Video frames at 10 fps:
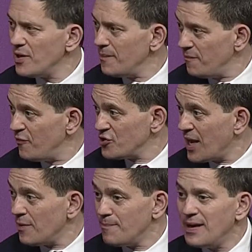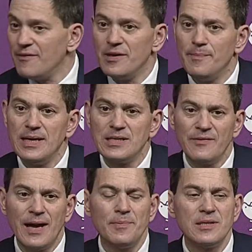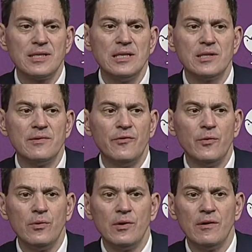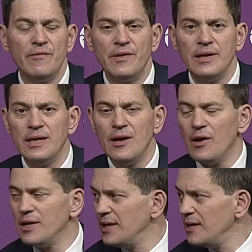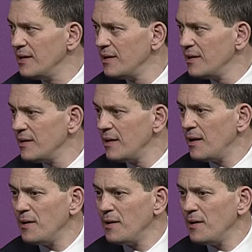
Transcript: so it foreshadowed many of the debates that have happened since the fall of the Ghani hmm.